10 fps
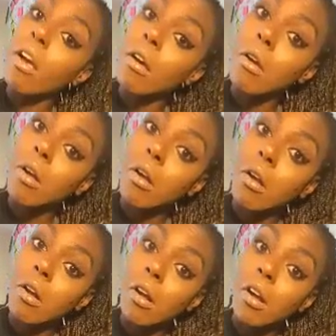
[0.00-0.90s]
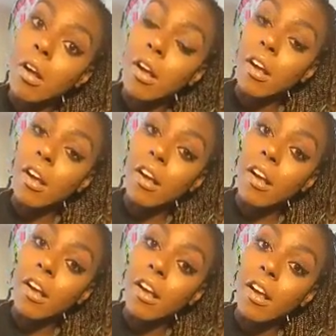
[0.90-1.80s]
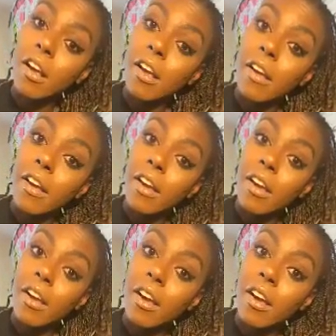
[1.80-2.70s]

(not speaking)